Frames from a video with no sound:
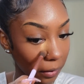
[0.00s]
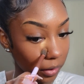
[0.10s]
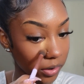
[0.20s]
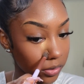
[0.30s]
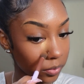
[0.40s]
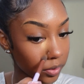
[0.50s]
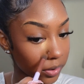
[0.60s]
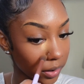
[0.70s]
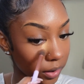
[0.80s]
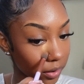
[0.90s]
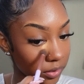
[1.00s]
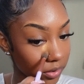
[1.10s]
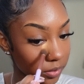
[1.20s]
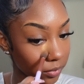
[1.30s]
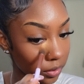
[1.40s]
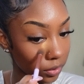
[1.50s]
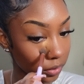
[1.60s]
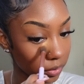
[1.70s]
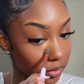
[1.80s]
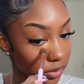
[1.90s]
I just want to take it in
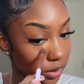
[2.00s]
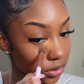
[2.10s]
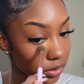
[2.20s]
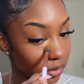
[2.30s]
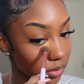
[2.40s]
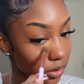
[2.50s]
small sections